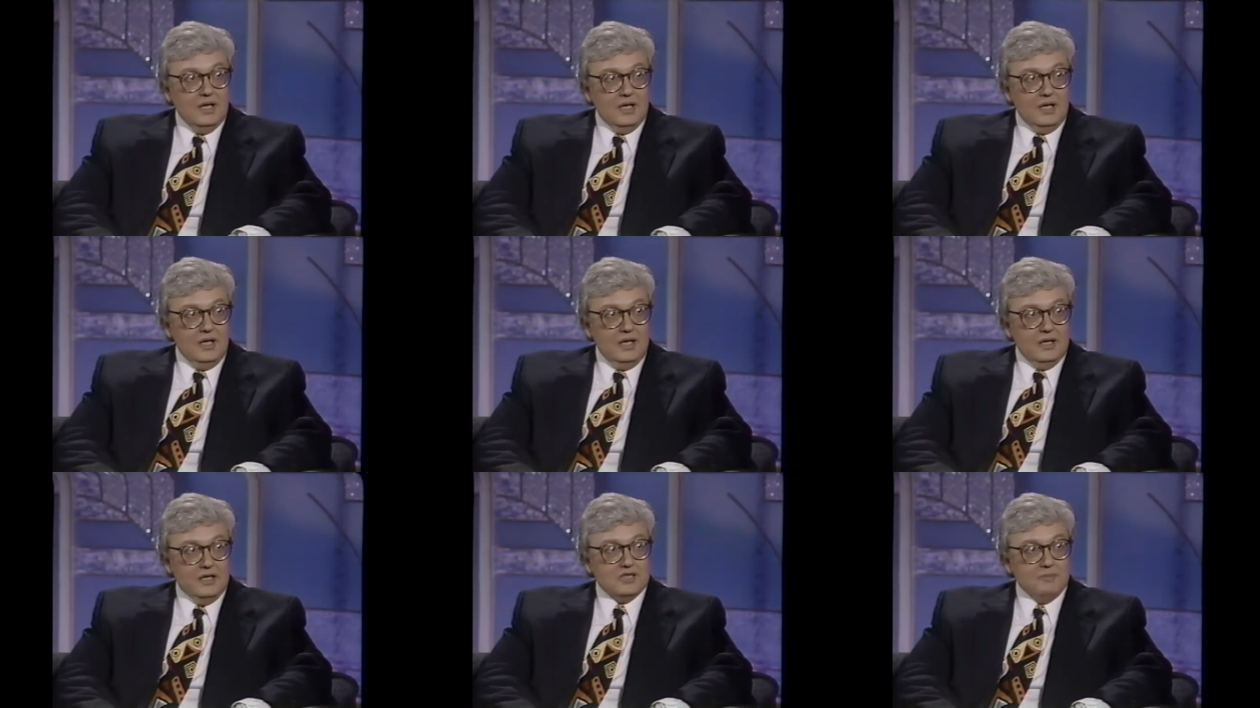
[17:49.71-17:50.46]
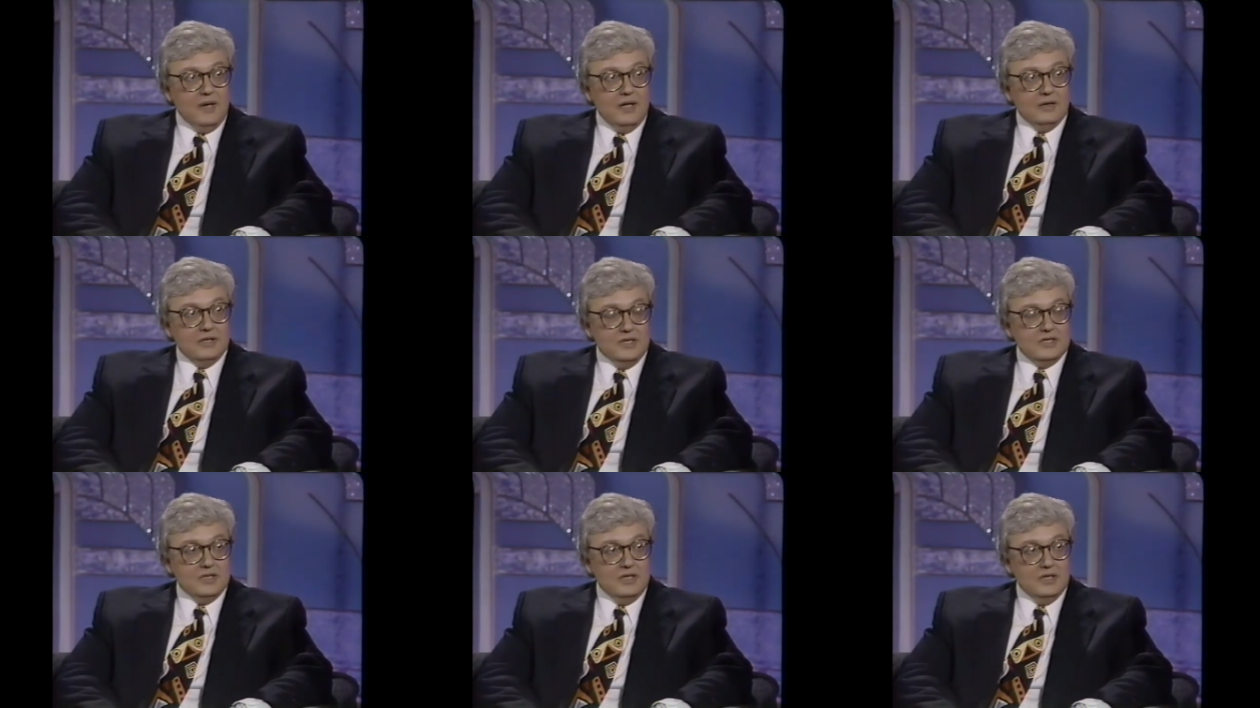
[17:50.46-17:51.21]
uh, inspired
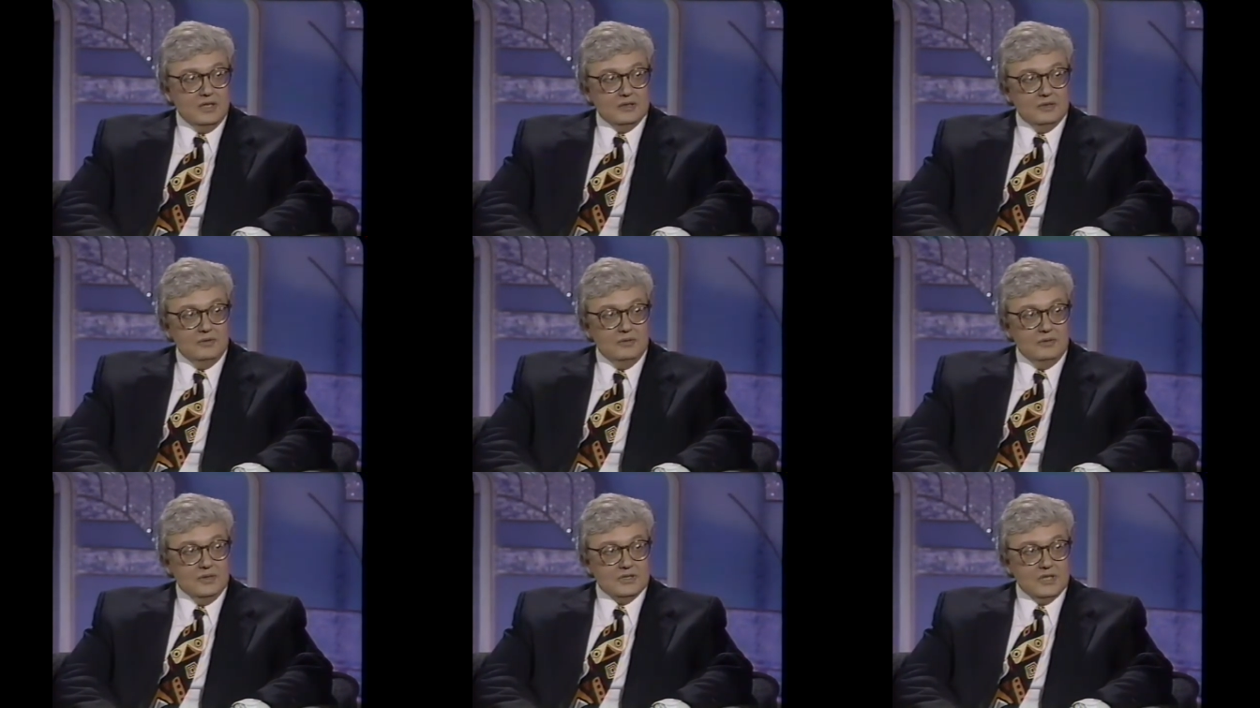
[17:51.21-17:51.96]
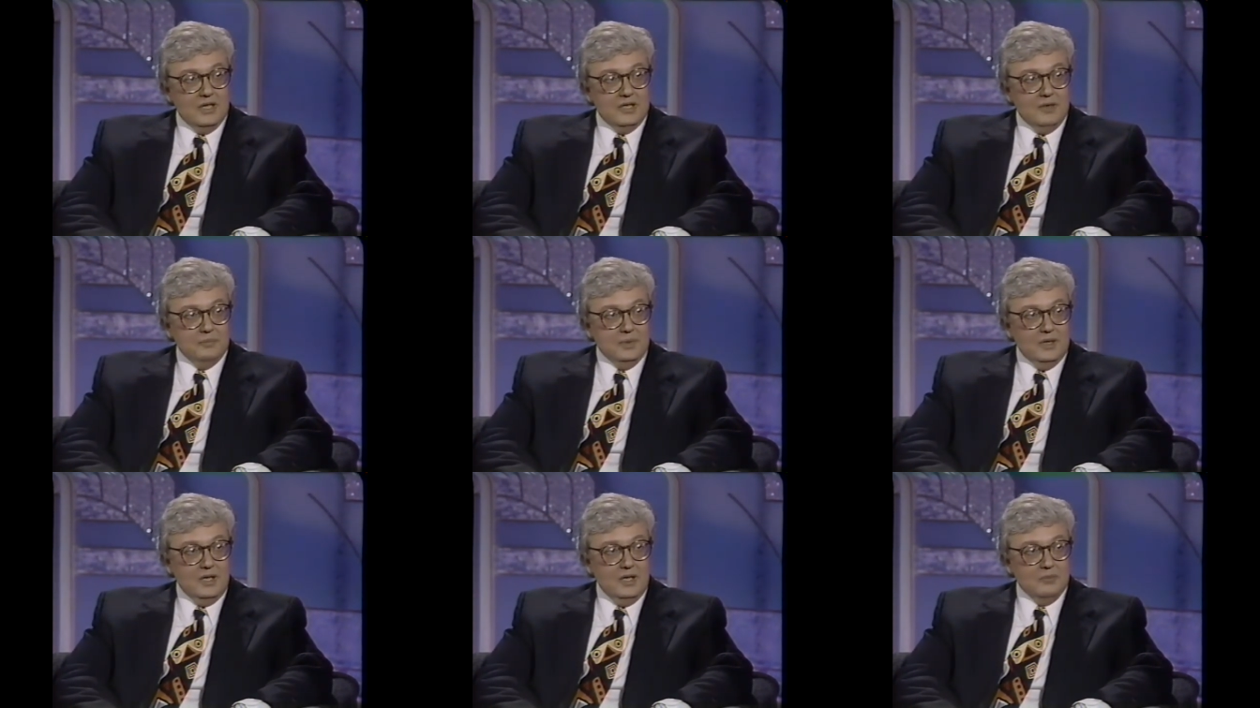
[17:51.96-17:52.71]
Disney to, to uh, sign up
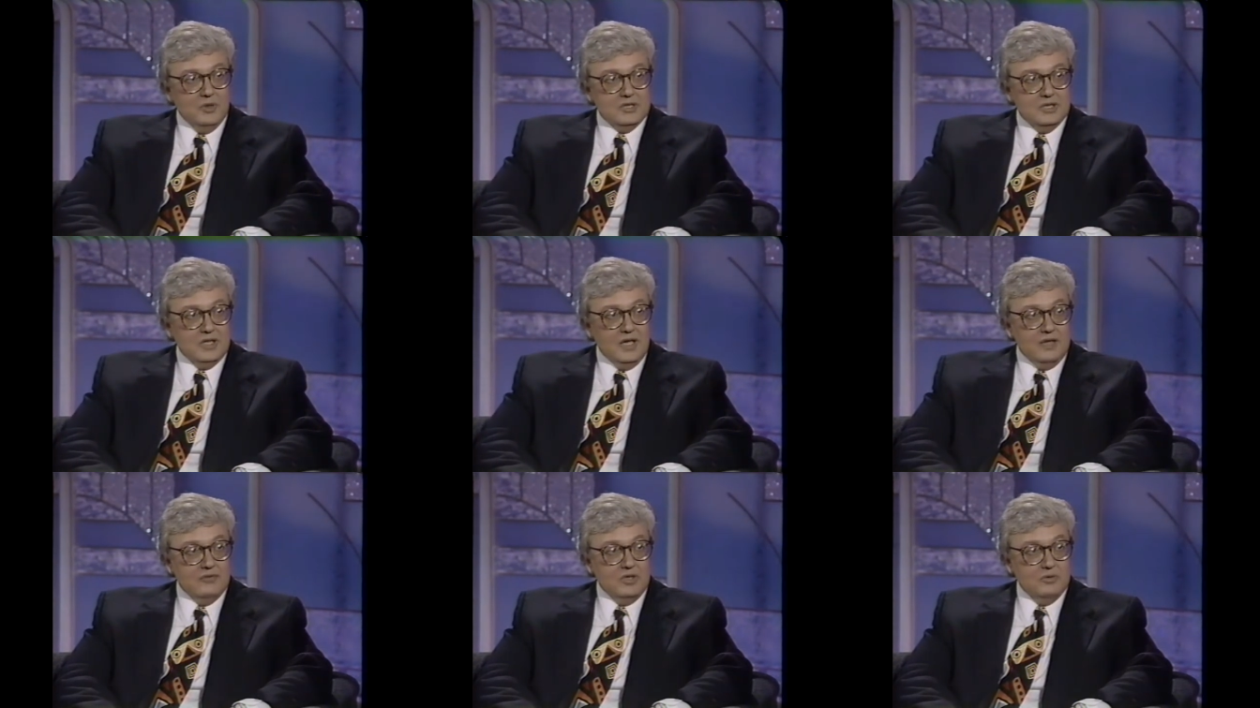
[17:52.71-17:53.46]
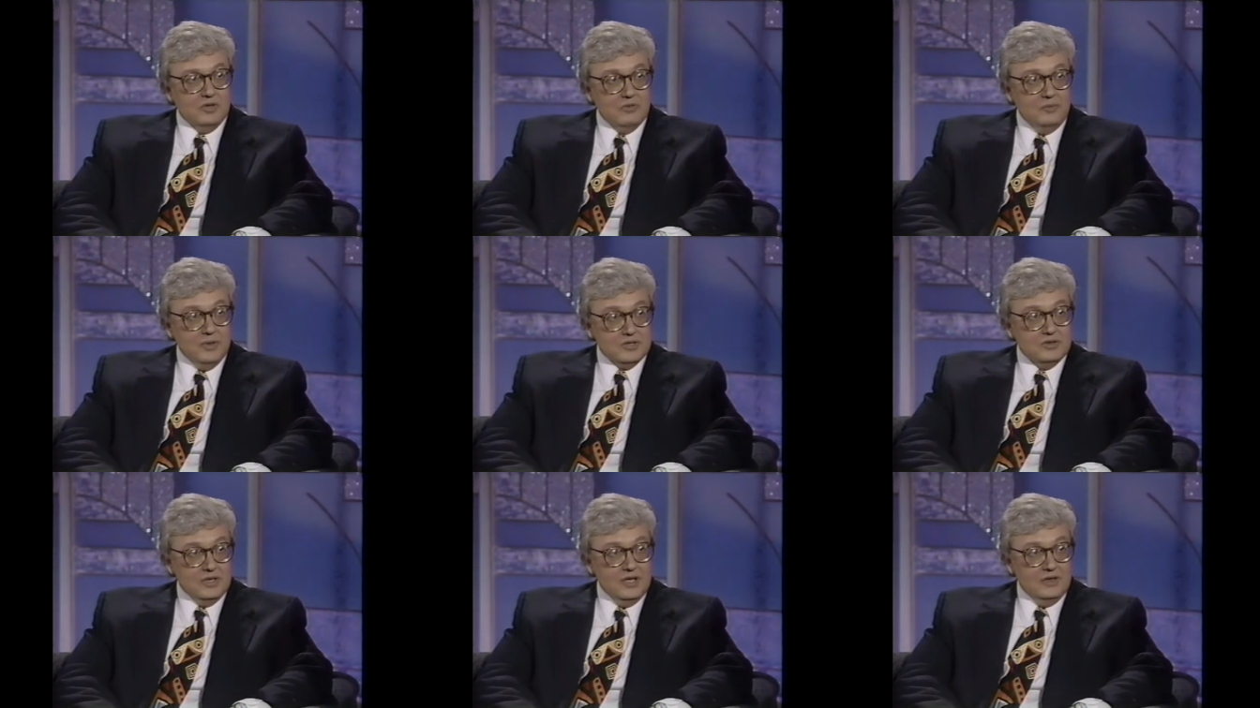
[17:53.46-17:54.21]
uh, Merchant and Ivory to a
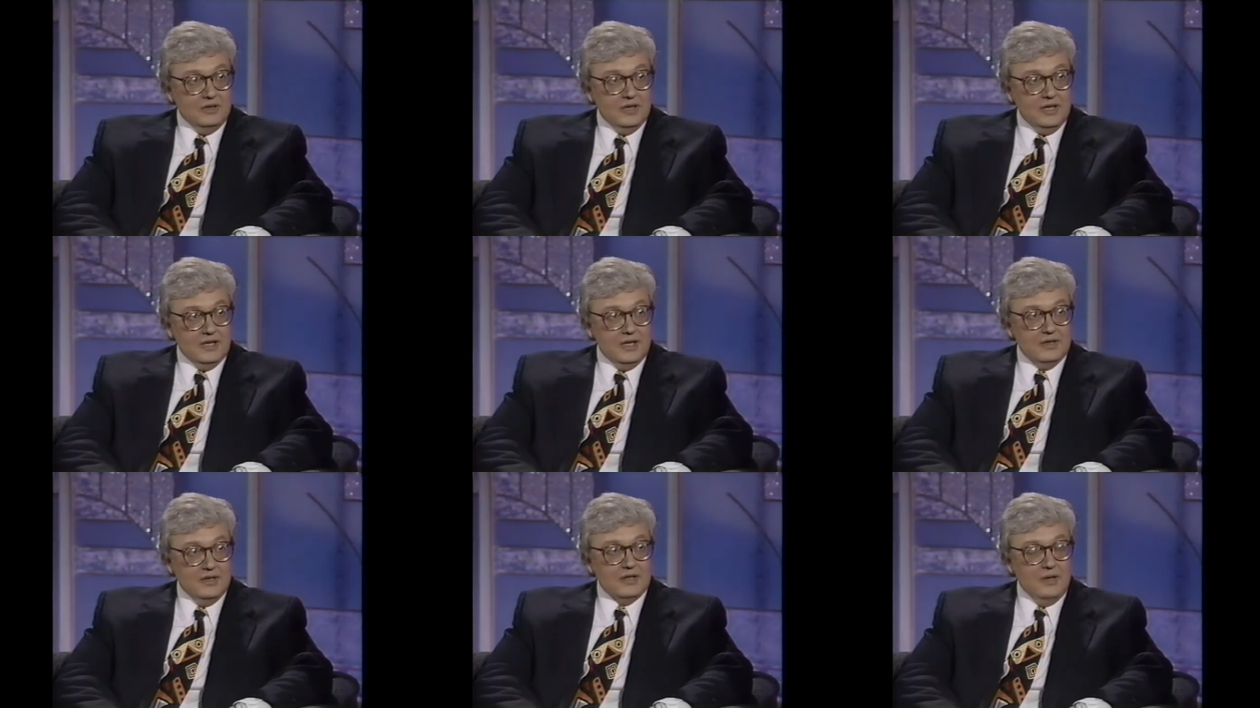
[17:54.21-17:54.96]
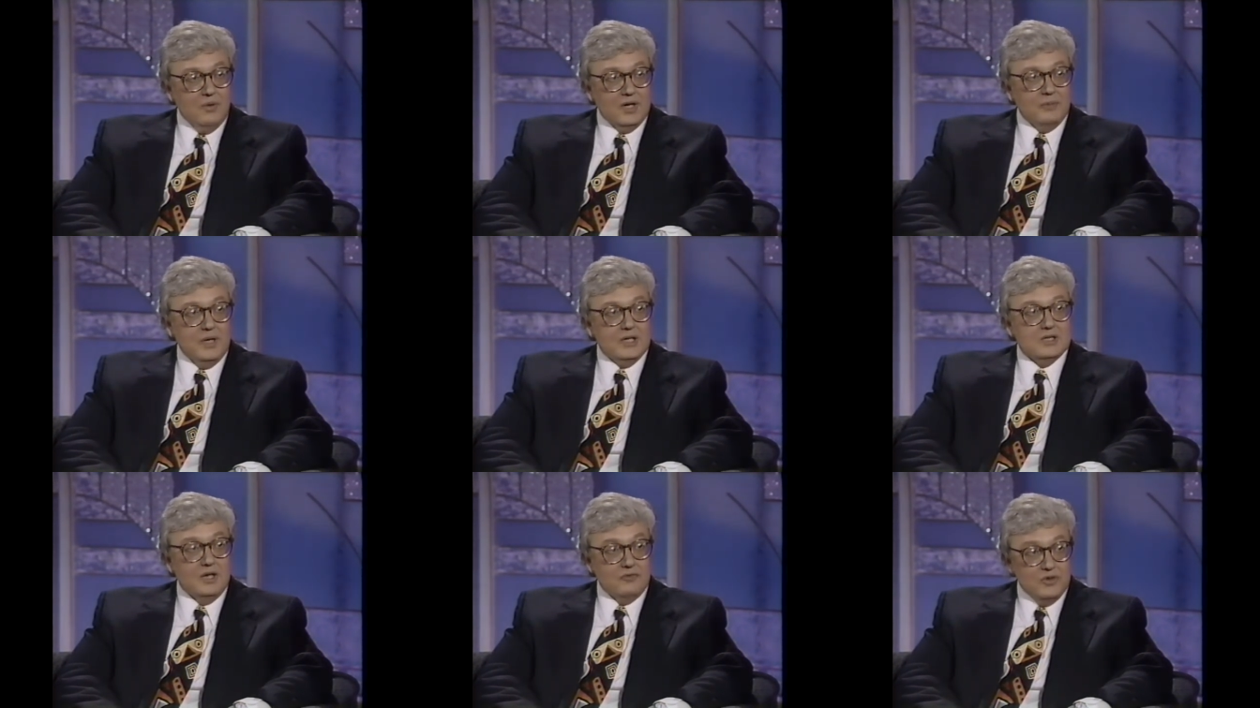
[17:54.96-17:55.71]
three-picture deal, and I think they want to make
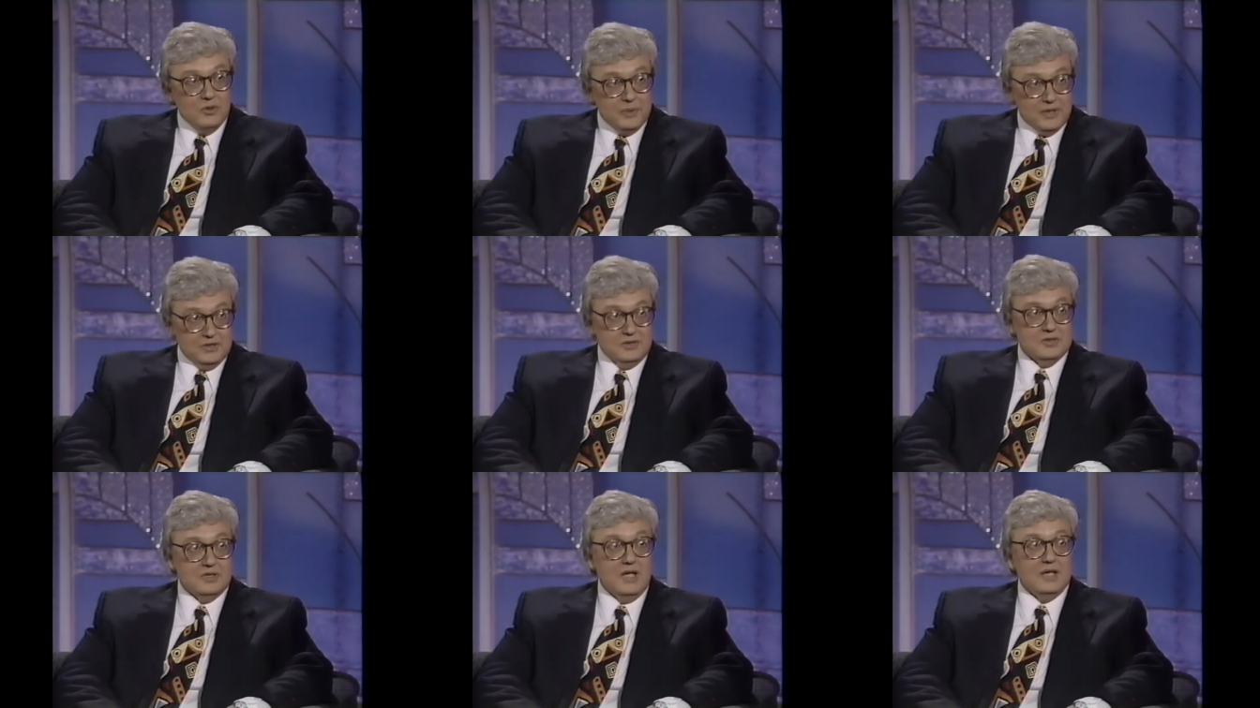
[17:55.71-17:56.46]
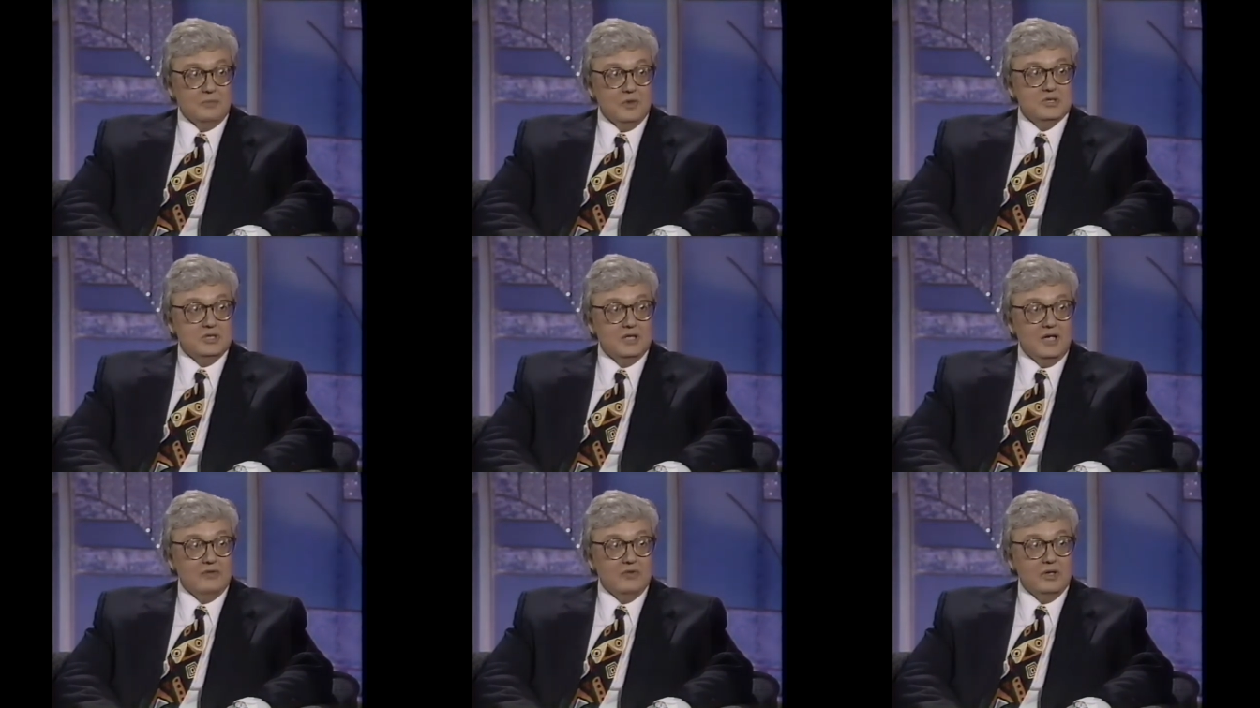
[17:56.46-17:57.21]
a few pictures like Merchant and
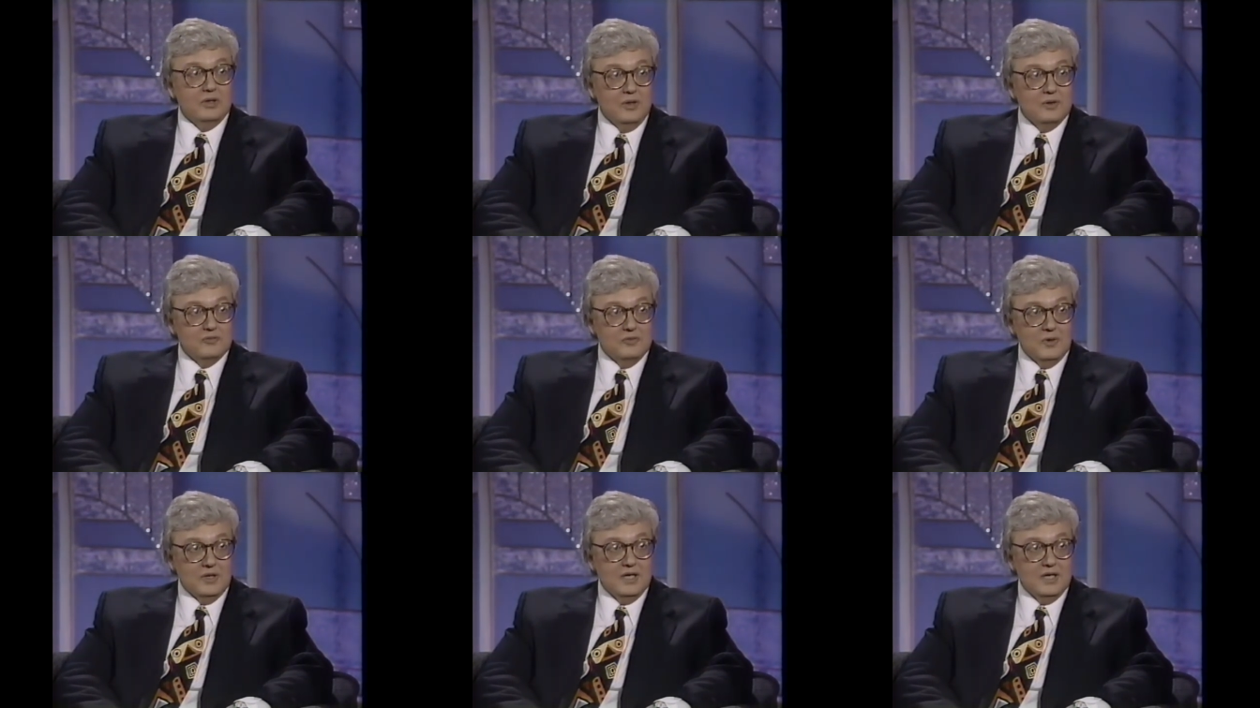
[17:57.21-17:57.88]
Ivory are known for.